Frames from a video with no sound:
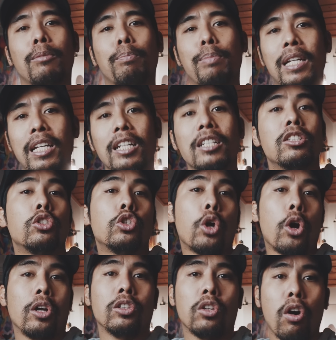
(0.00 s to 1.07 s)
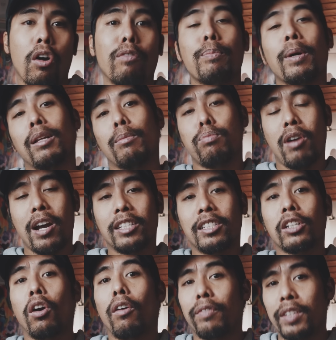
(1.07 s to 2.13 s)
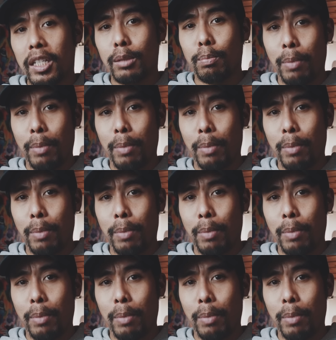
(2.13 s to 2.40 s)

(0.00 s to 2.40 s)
be turned off by the pricing of this